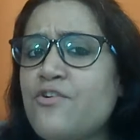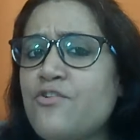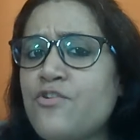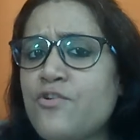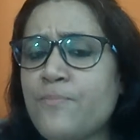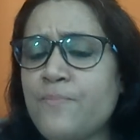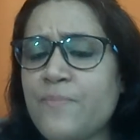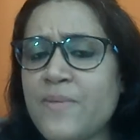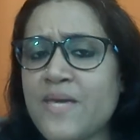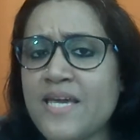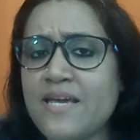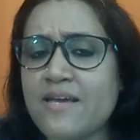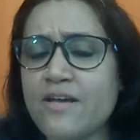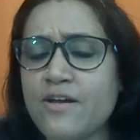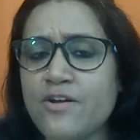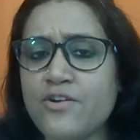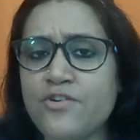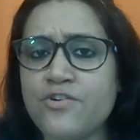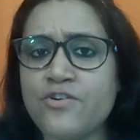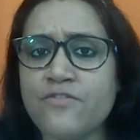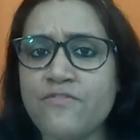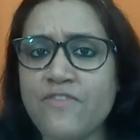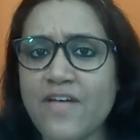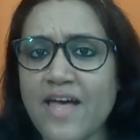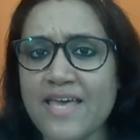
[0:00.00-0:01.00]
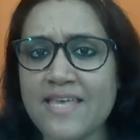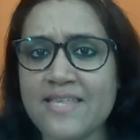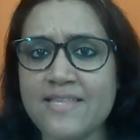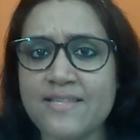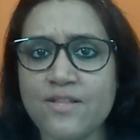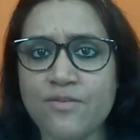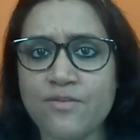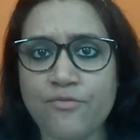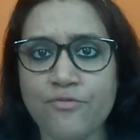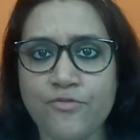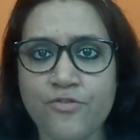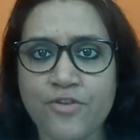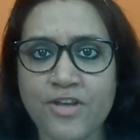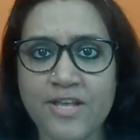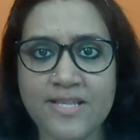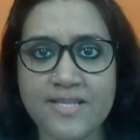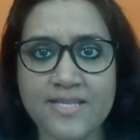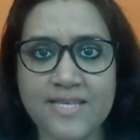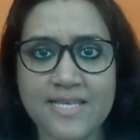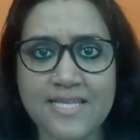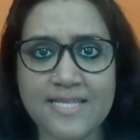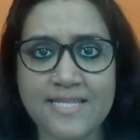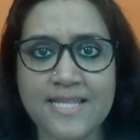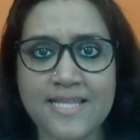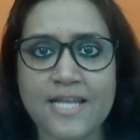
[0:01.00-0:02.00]
revise the
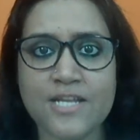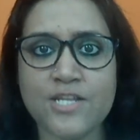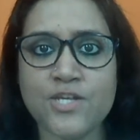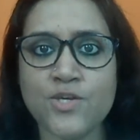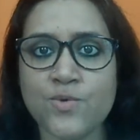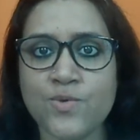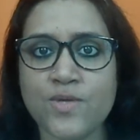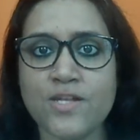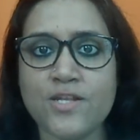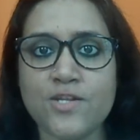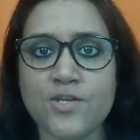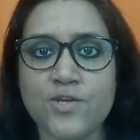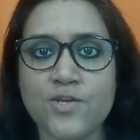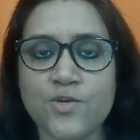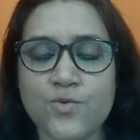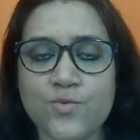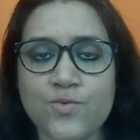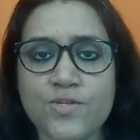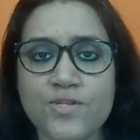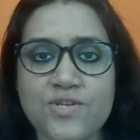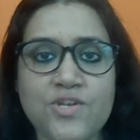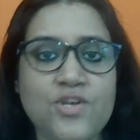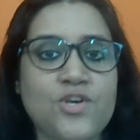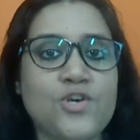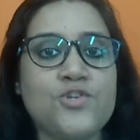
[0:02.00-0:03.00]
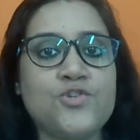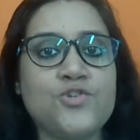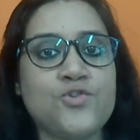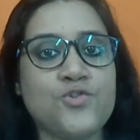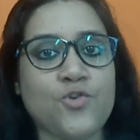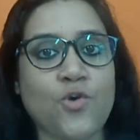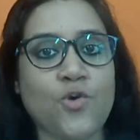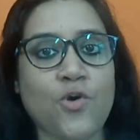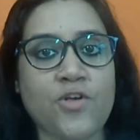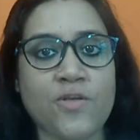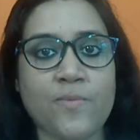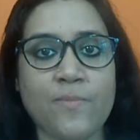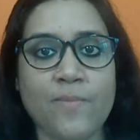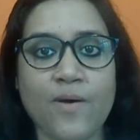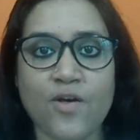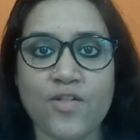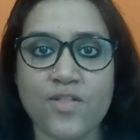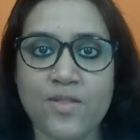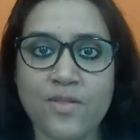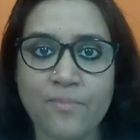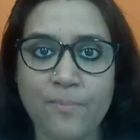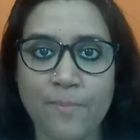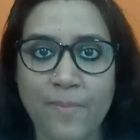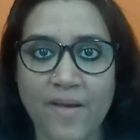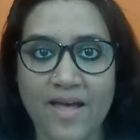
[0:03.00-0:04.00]
phrases that you can use to talk about
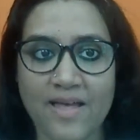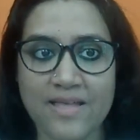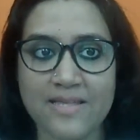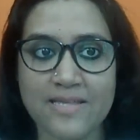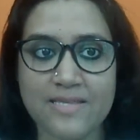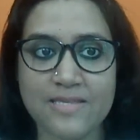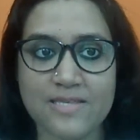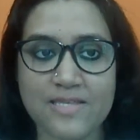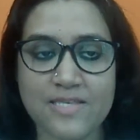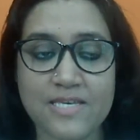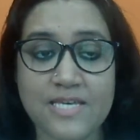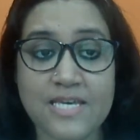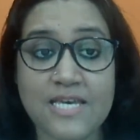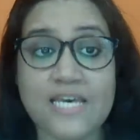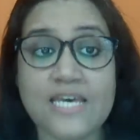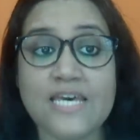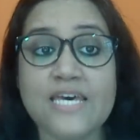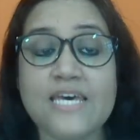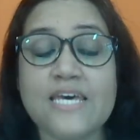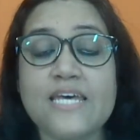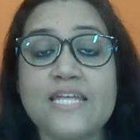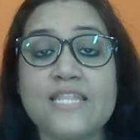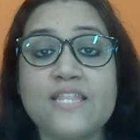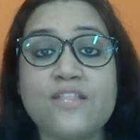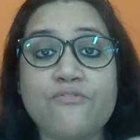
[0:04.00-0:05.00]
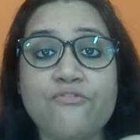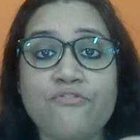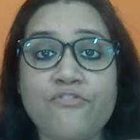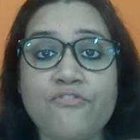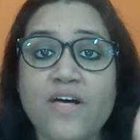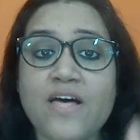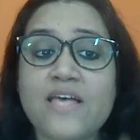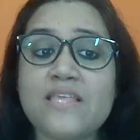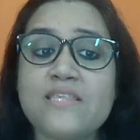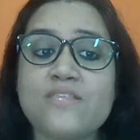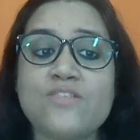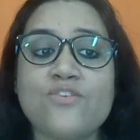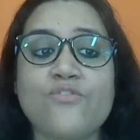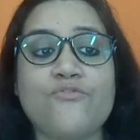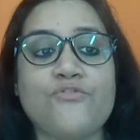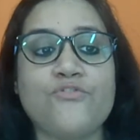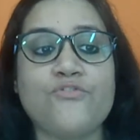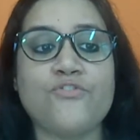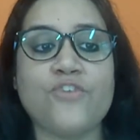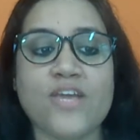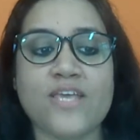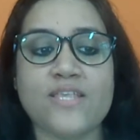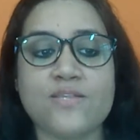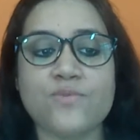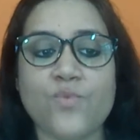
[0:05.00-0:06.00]
the past. The first
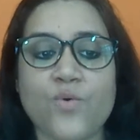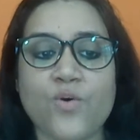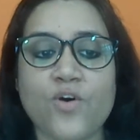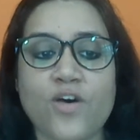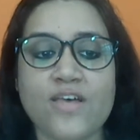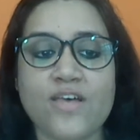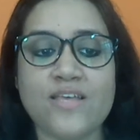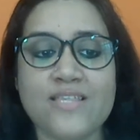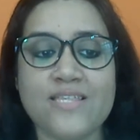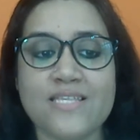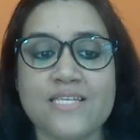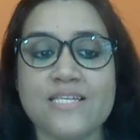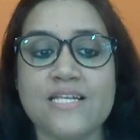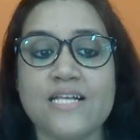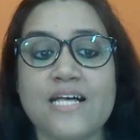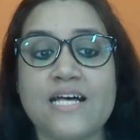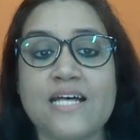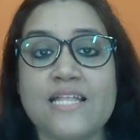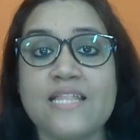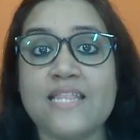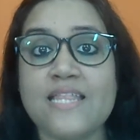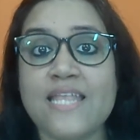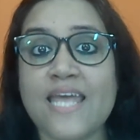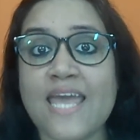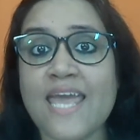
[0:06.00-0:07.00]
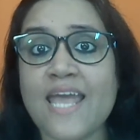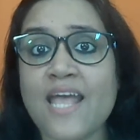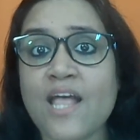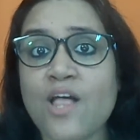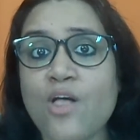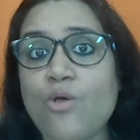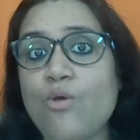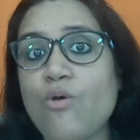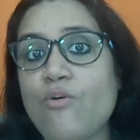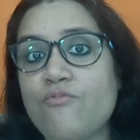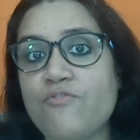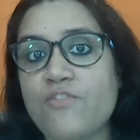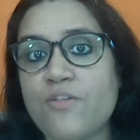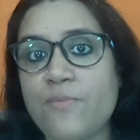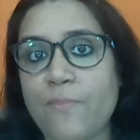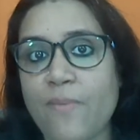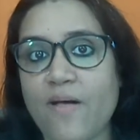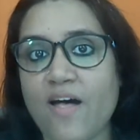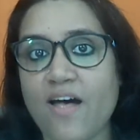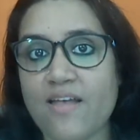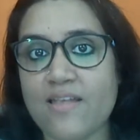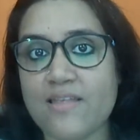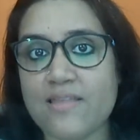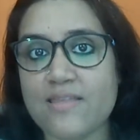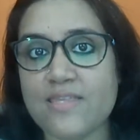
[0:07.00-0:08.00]
phrase was a thing of the
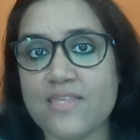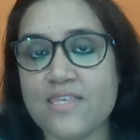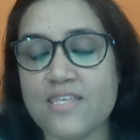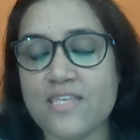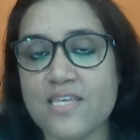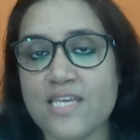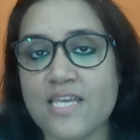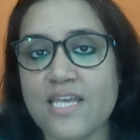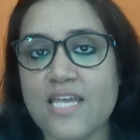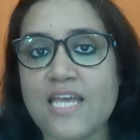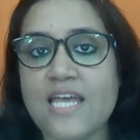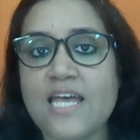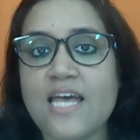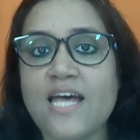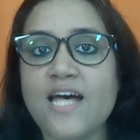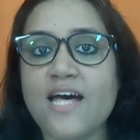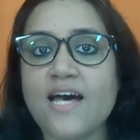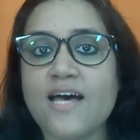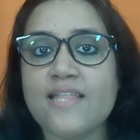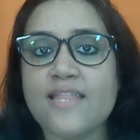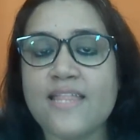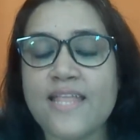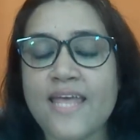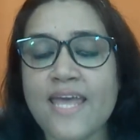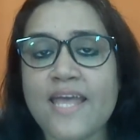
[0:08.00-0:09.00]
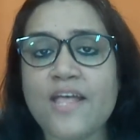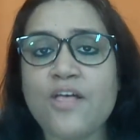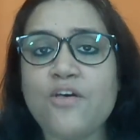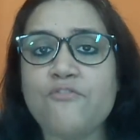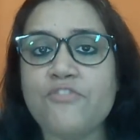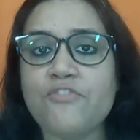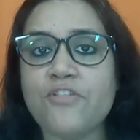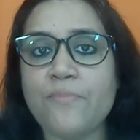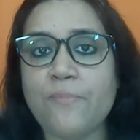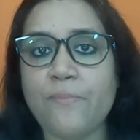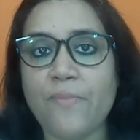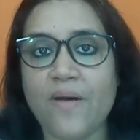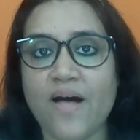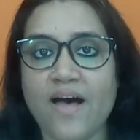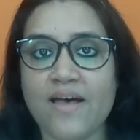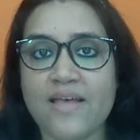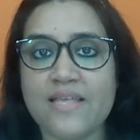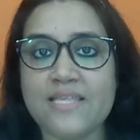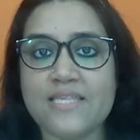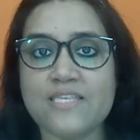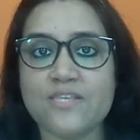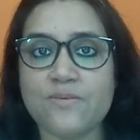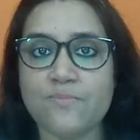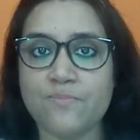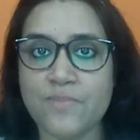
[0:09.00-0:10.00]
past. A thing of the
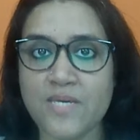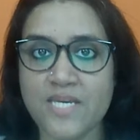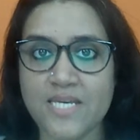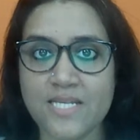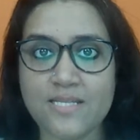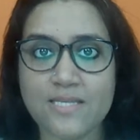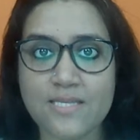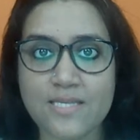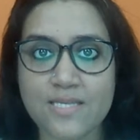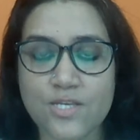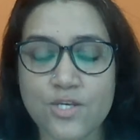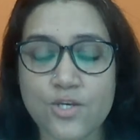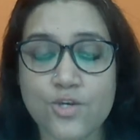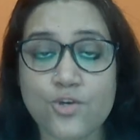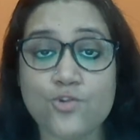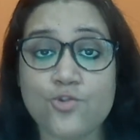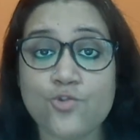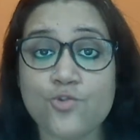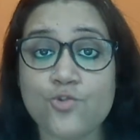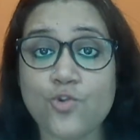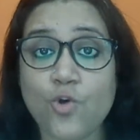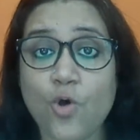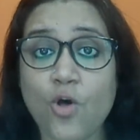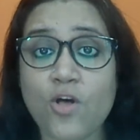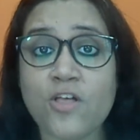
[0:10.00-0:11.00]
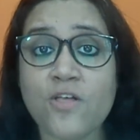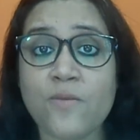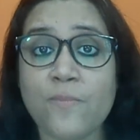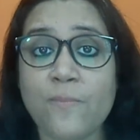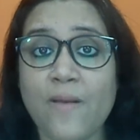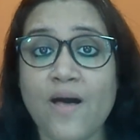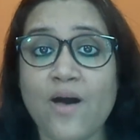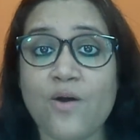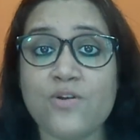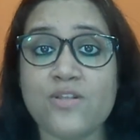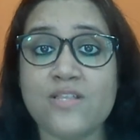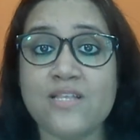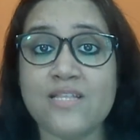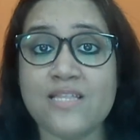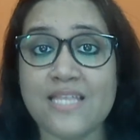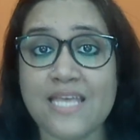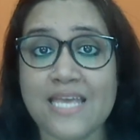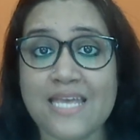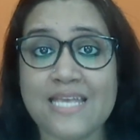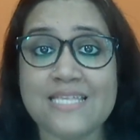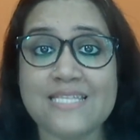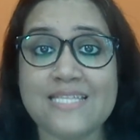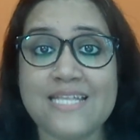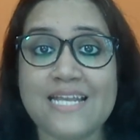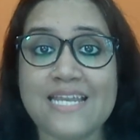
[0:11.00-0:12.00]
past means to talk about the
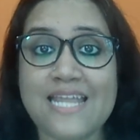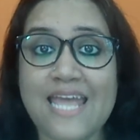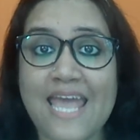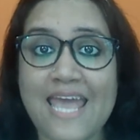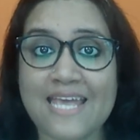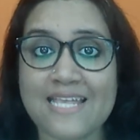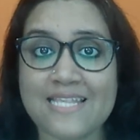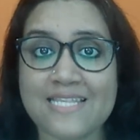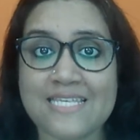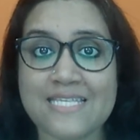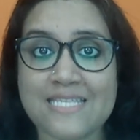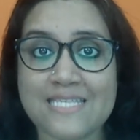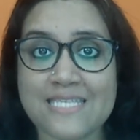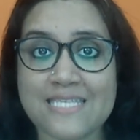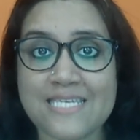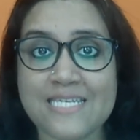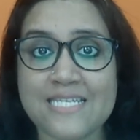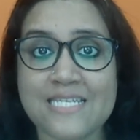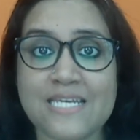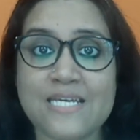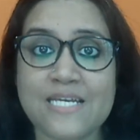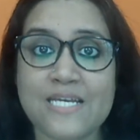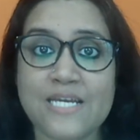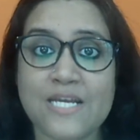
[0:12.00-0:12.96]
things that existed